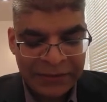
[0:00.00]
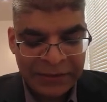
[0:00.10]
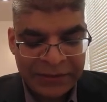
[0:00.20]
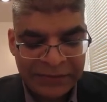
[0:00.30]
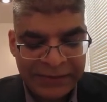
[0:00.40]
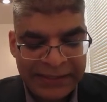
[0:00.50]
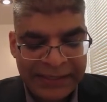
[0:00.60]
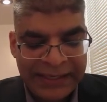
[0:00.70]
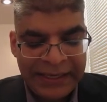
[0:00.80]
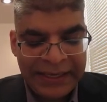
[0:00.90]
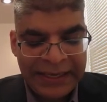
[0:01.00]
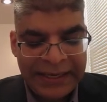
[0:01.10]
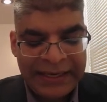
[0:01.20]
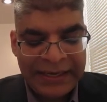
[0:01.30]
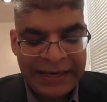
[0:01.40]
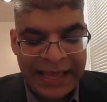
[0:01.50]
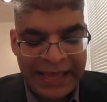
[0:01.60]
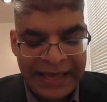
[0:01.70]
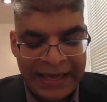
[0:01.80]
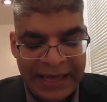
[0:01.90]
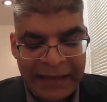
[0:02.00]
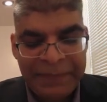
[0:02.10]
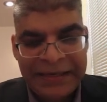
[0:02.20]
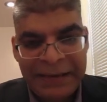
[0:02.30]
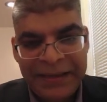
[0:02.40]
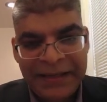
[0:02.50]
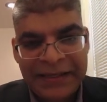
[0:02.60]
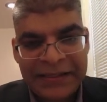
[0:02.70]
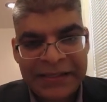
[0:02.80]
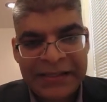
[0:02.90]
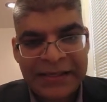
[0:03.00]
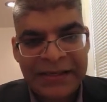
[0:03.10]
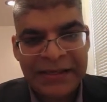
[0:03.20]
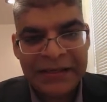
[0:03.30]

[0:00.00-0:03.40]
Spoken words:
So it's really an epidemic that's just like